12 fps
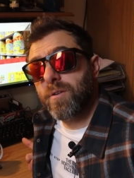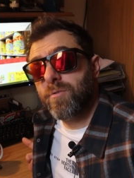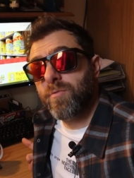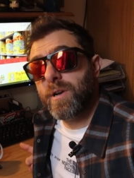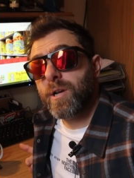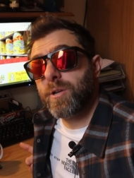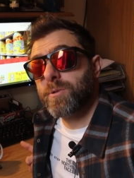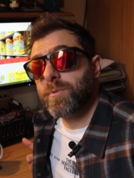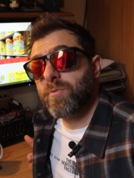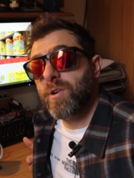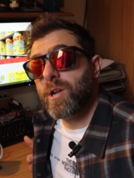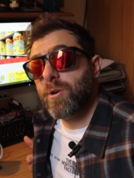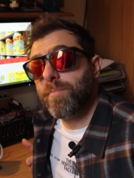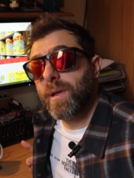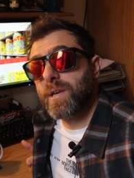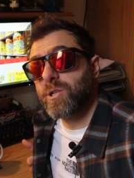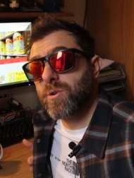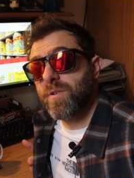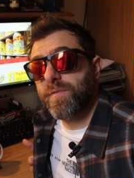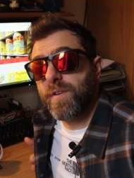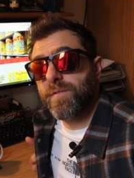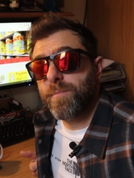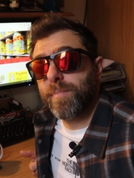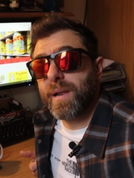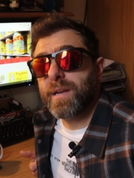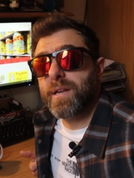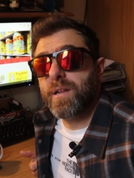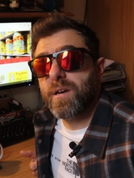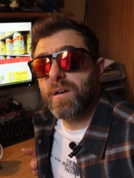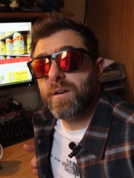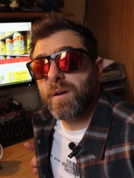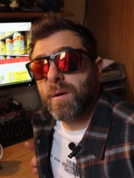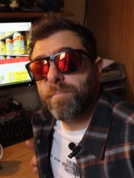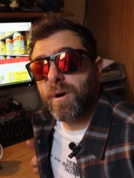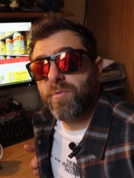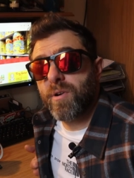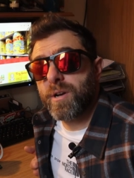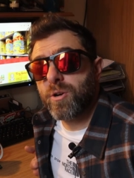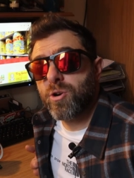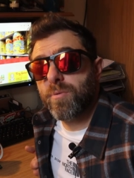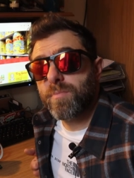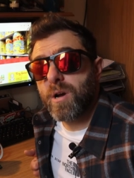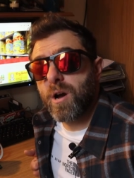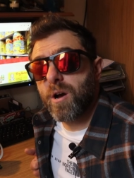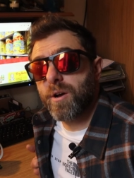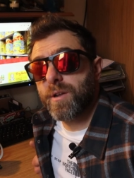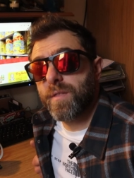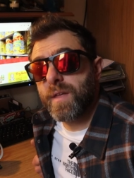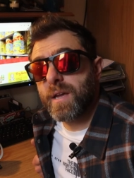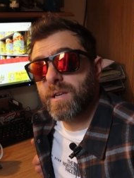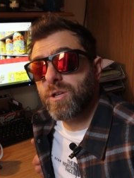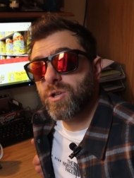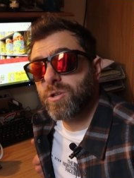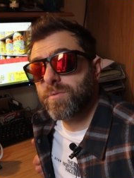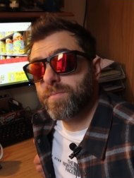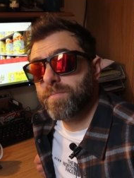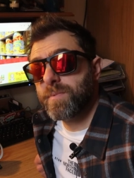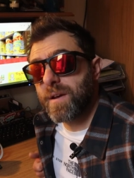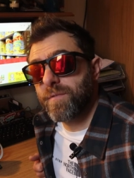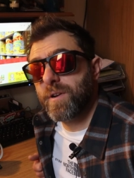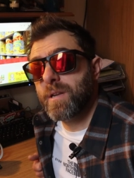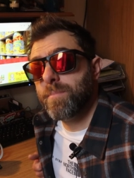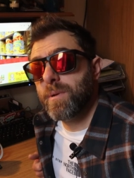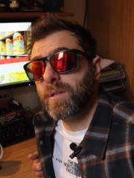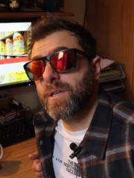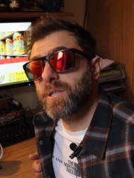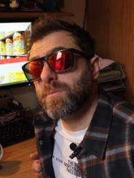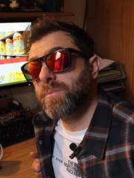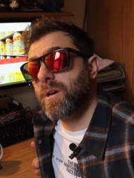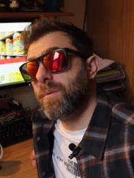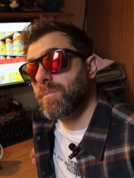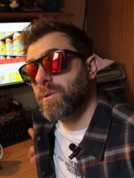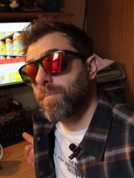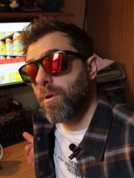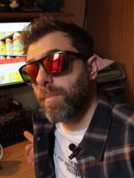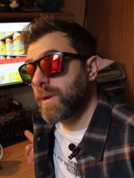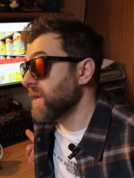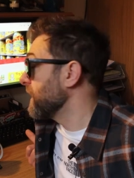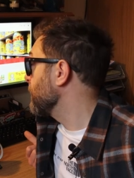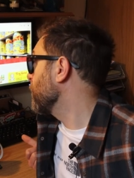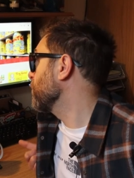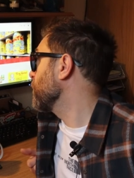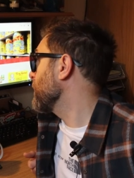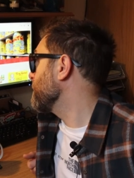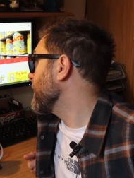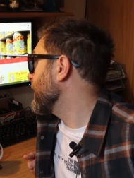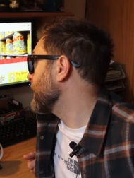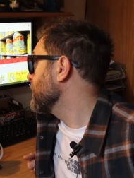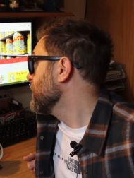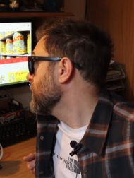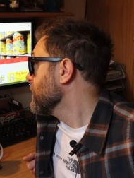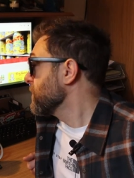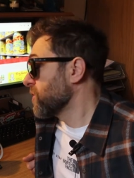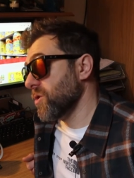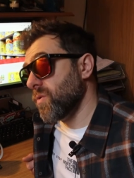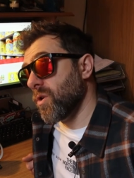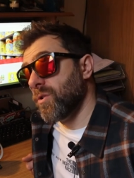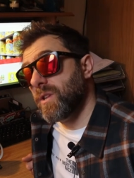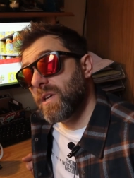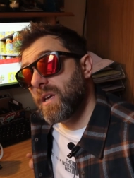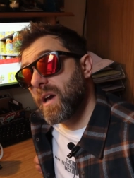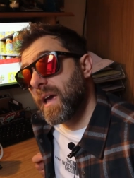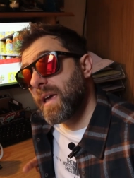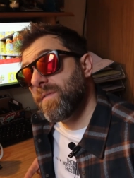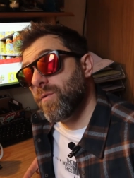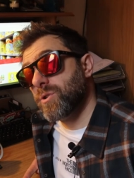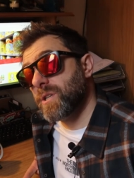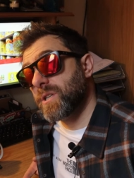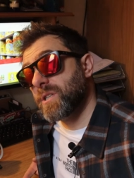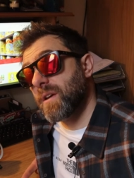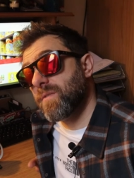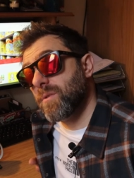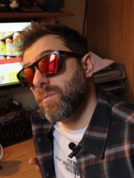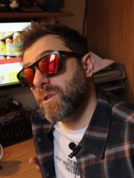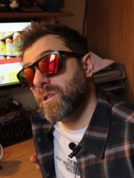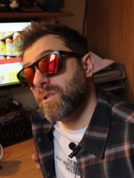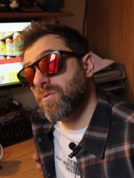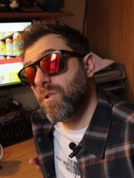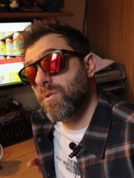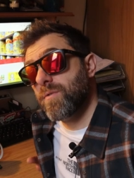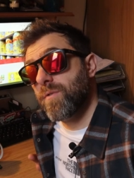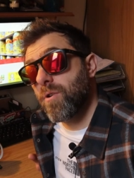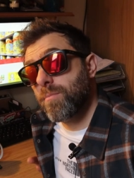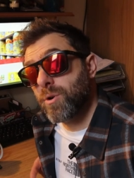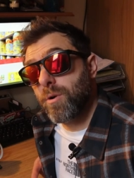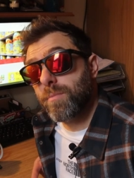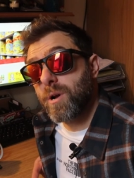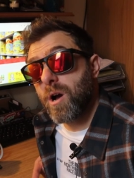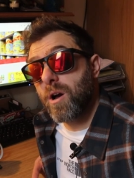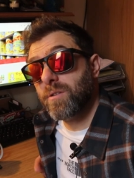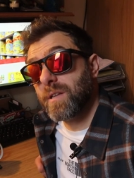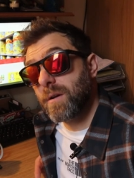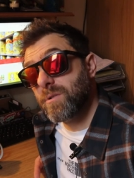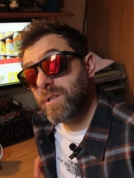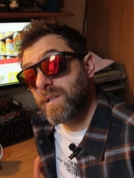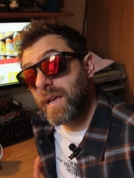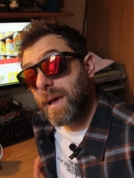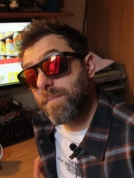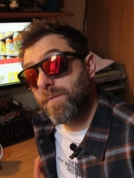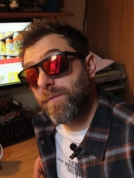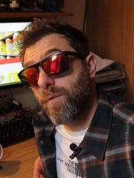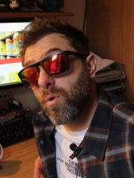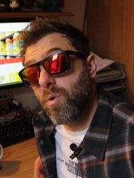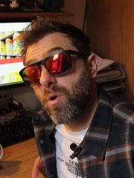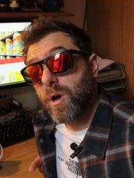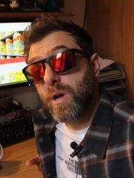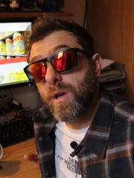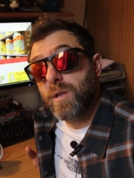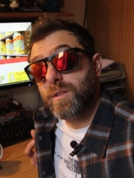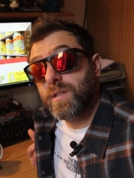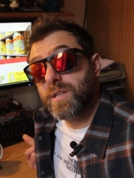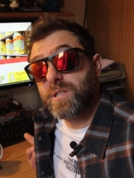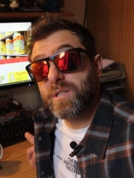really good, really good place. So if, if you're planning a, a bike ride at Cwmcarn, then you should definitely build in some time to pop in here on the way back. So on the uh, A467, which is the road from Cwmcarn down to the M4 this